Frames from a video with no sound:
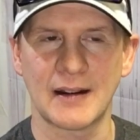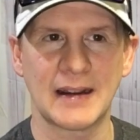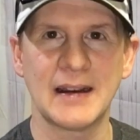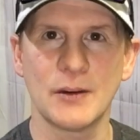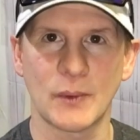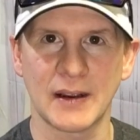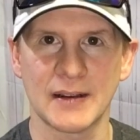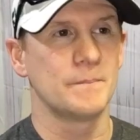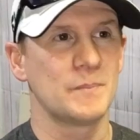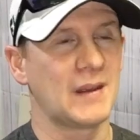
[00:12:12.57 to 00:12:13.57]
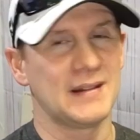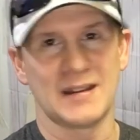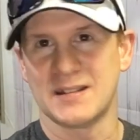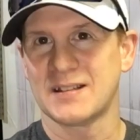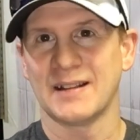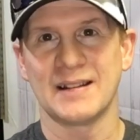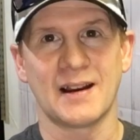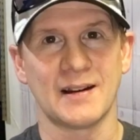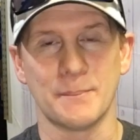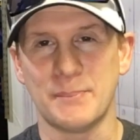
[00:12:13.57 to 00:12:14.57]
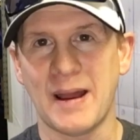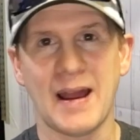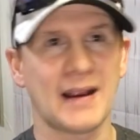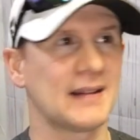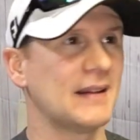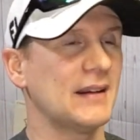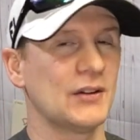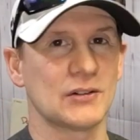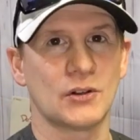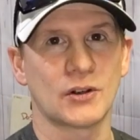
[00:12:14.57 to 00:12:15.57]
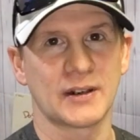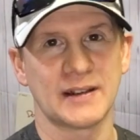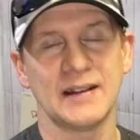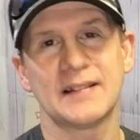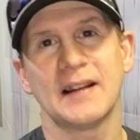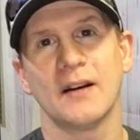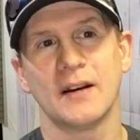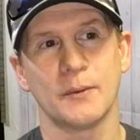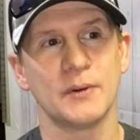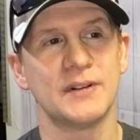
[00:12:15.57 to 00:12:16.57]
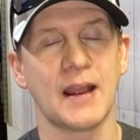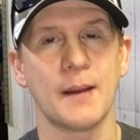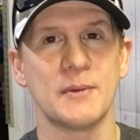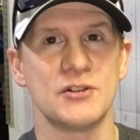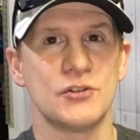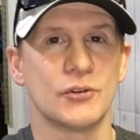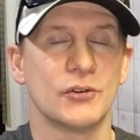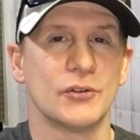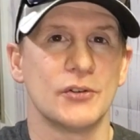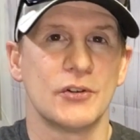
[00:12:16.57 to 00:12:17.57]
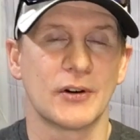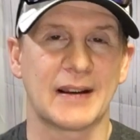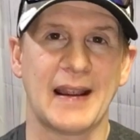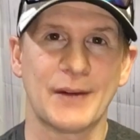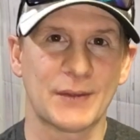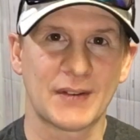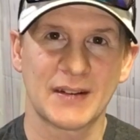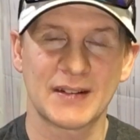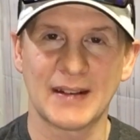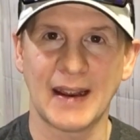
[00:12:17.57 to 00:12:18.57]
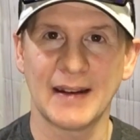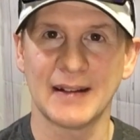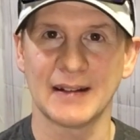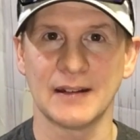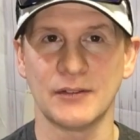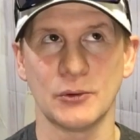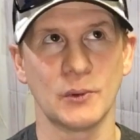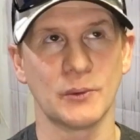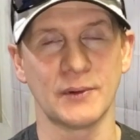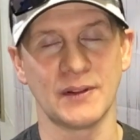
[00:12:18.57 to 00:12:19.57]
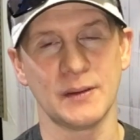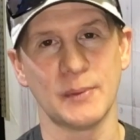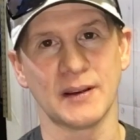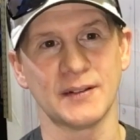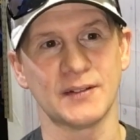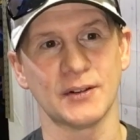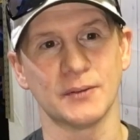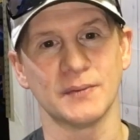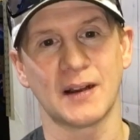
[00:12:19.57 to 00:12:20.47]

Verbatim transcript: anyways and they'd send the item back and then it took longer to get there and it would damage your your account's standing if you will with ebay so